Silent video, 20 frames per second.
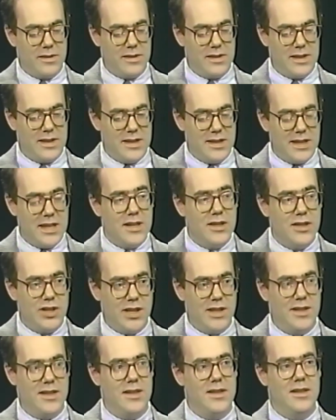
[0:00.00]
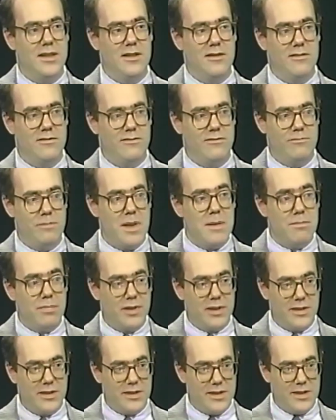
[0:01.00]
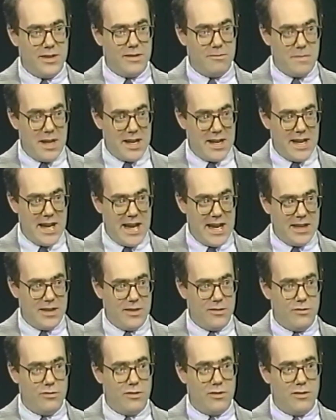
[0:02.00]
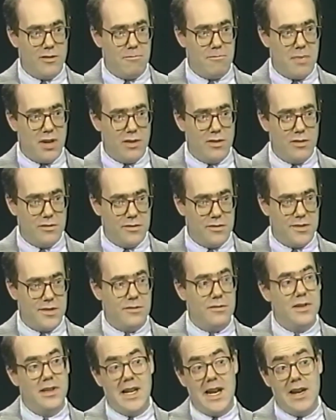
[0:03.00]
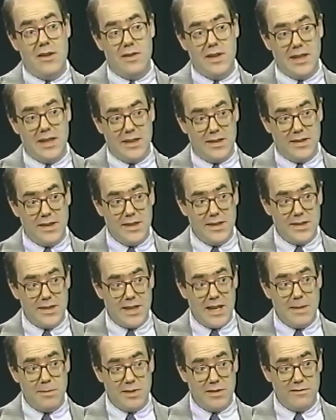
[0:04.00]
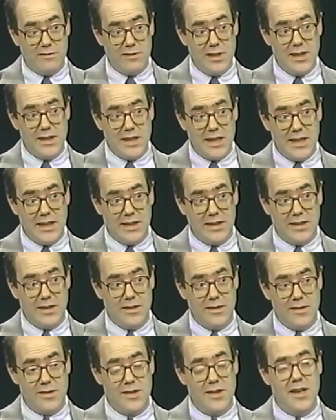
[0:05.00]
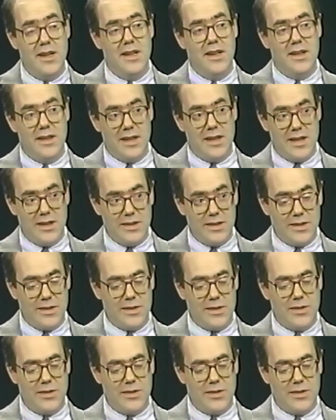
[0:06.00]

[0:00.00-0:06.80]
contingent of people in Manhattan who are opposed to allowing these types of retailers onto the